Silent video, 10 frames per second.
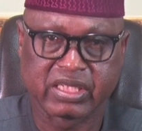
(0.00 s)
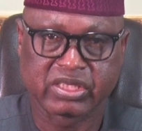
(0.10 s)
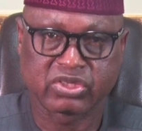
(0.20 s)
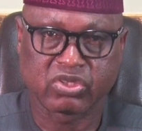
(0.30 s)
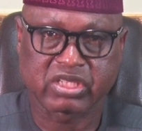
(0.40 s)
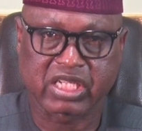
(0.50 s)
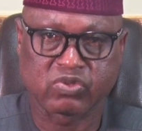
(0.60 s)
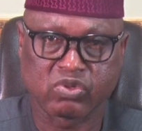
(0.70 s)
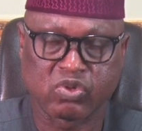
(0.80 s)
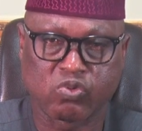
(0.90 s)
just as
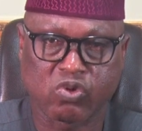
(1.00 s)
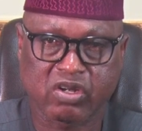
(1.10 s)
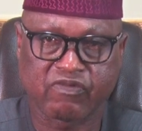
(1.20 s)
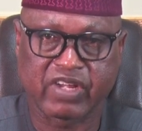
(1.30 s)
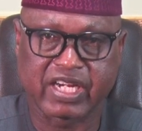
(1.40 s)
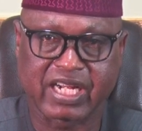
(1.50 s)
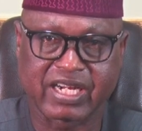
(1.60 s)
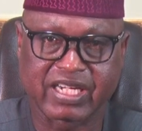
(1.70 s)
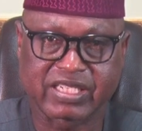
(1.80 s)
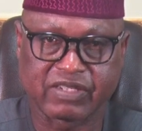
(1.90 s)
we will work very
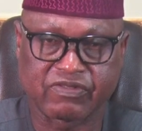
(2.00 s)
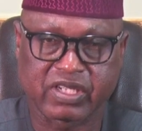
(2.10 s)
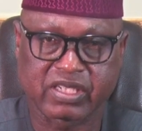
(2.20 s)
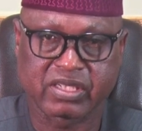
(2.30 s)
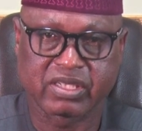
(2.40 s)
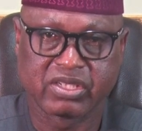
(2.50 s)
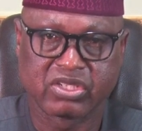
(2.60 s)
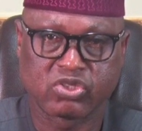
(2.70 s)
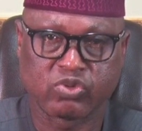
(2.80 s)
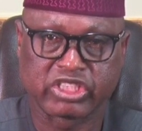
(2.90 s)
aggressively
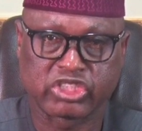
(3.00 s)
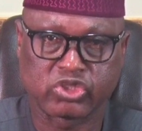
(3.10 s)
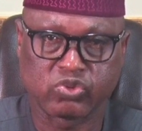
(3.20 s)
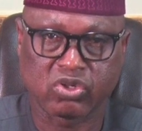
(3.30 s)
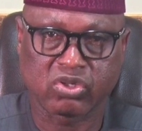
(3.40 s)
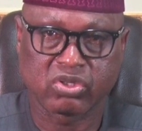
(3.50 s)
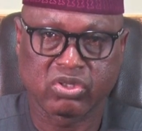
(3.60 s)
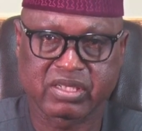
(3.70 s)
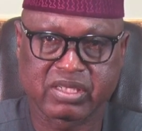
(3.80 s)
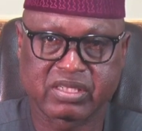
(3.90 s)
to ensure
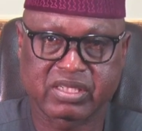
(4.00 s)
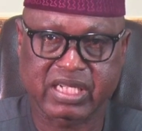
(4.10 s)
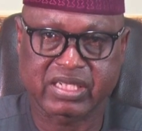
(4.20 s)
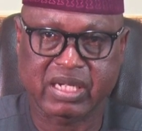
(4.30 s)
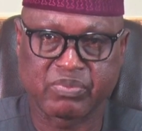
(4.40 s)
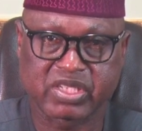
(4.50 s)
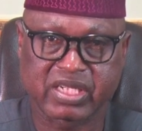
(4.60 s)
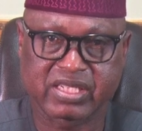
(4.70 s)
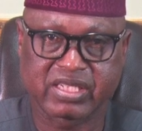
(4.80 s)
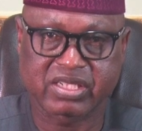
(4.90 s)
the Central
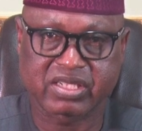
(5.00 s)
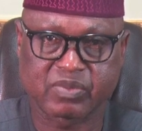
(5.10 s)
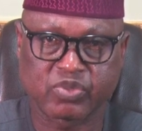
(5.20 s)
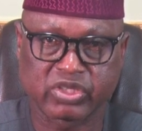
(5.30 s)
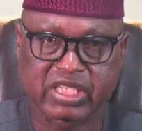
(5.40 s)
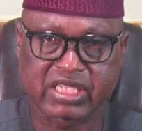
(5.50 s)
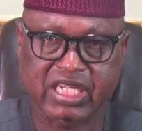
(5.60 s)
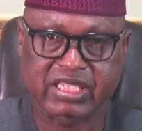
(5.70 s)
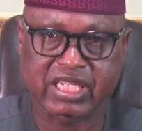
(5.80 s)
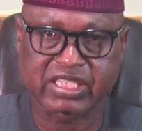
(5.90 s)
Business District project
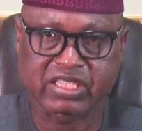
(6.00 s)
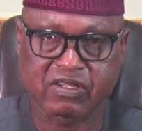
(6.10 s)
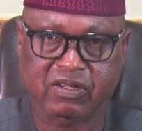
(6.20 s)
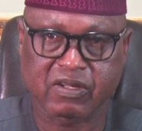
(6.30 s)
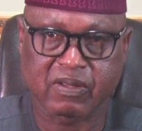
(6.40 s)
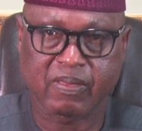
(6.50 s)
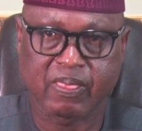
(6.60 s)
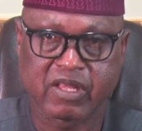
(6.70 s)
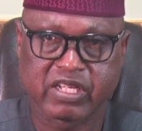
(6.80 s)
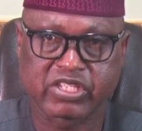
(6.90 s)
at Atikankan
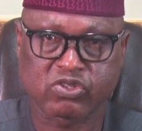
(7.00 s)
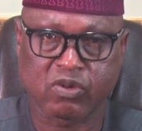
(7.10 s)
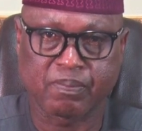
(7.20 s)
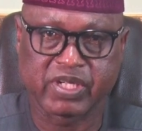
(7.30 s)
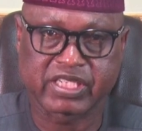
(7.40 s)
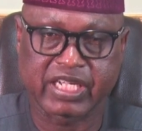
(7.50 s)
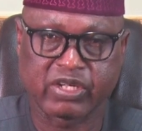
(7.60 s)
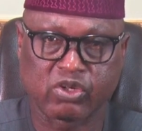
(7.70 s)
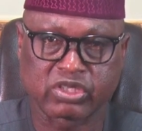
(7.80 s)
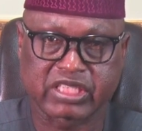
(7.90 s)
is completed
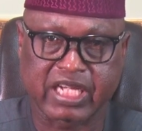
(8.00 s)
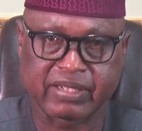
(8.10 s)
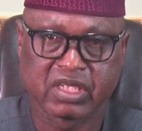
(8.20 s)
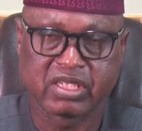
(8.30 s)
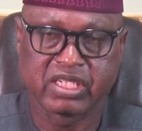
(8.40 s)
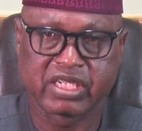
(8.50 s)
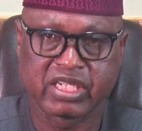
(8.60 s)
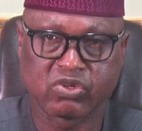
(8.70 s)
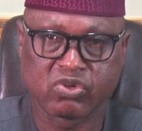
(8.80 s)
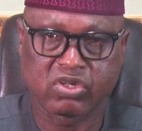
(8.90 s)
on time. The
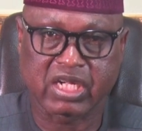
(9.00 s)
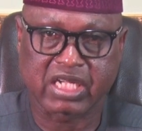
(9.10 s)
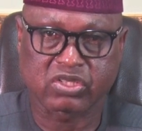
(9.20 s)
ring road has